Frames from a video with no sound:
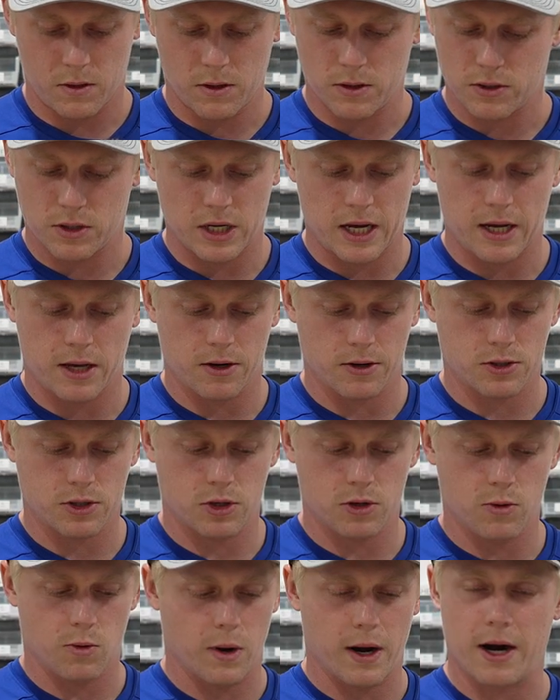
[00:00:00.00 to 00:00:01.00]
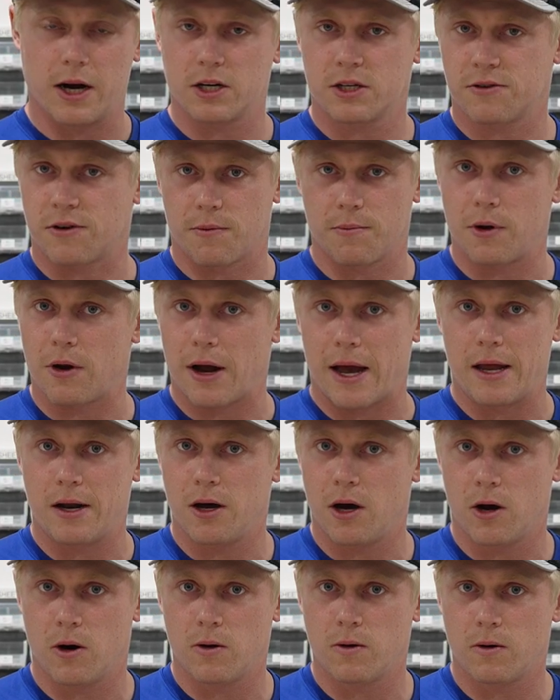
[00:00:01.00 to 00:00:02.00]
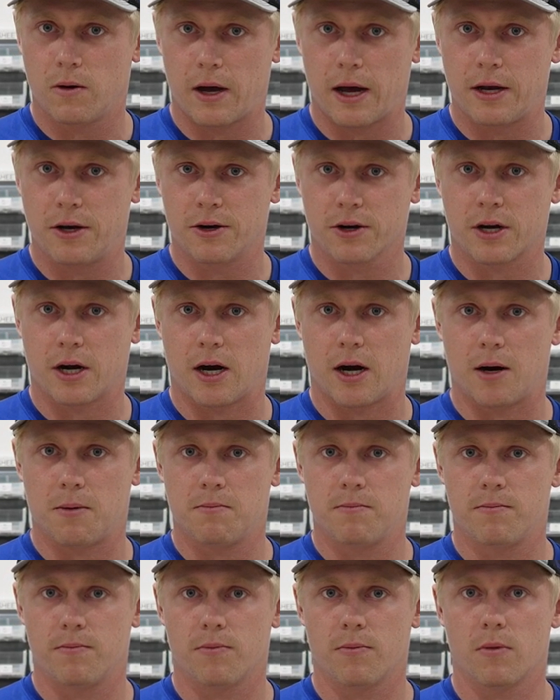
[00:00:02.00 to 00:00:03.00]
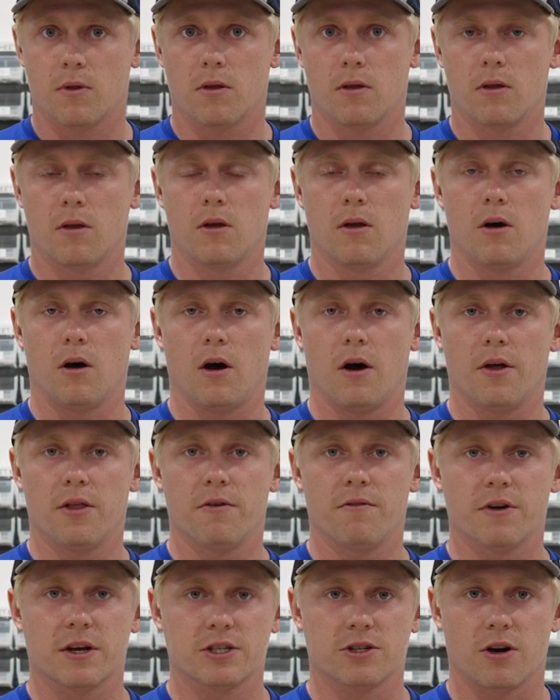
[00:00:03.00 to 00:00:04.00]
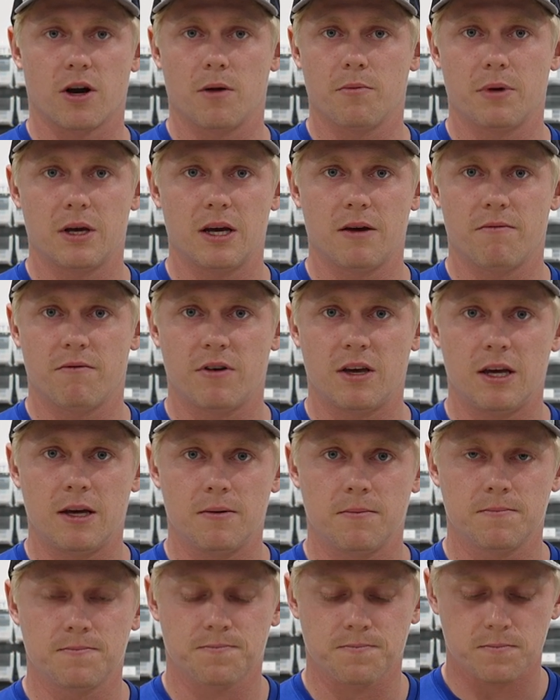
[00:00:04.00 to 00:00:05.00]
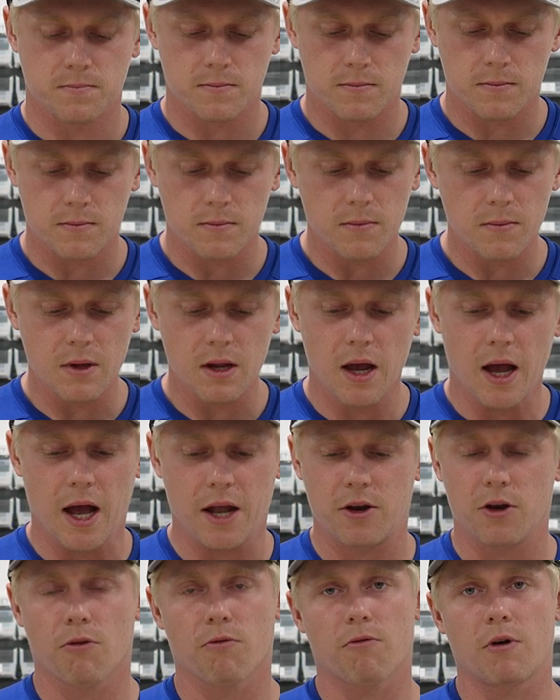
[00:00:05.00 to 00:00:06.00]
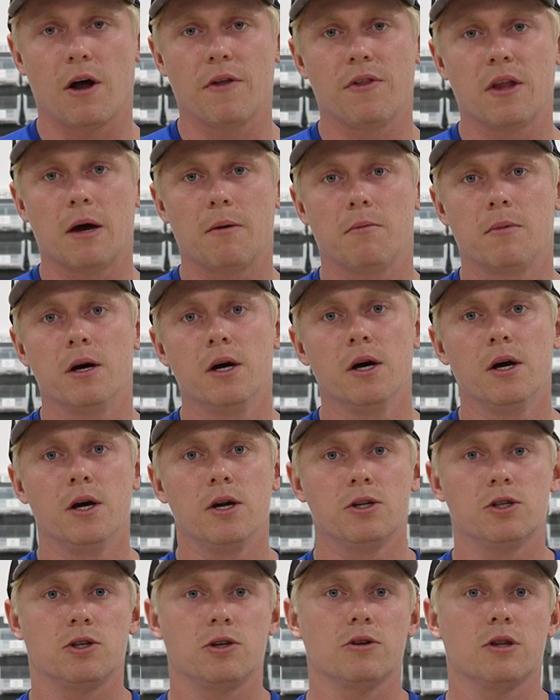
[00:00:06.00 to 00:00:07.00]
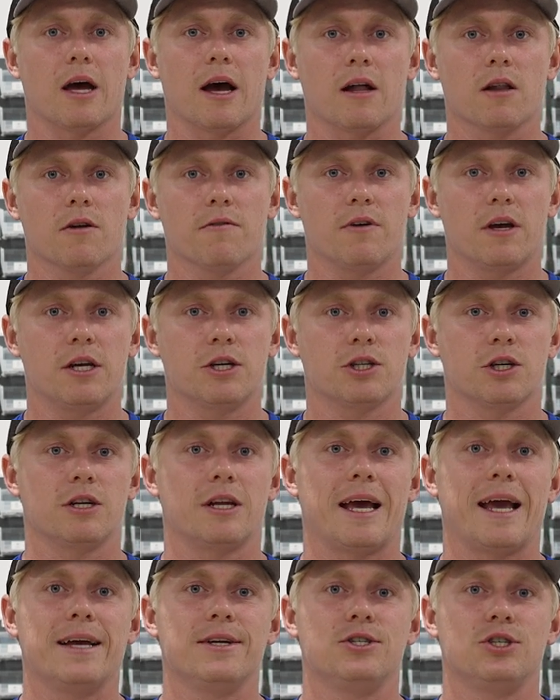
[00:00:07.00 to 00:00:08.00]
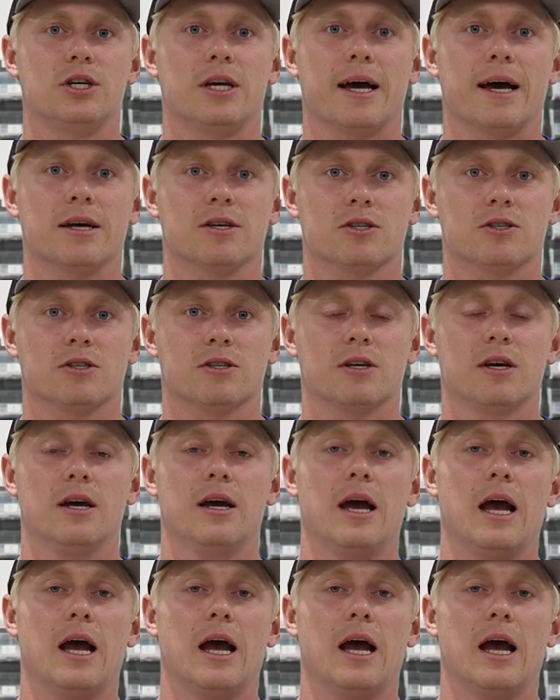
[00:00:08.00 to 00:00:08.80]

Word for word: You'll take your two wires from your NO and your COM on the Victron BMV, and you'll run them to the elevation AGS.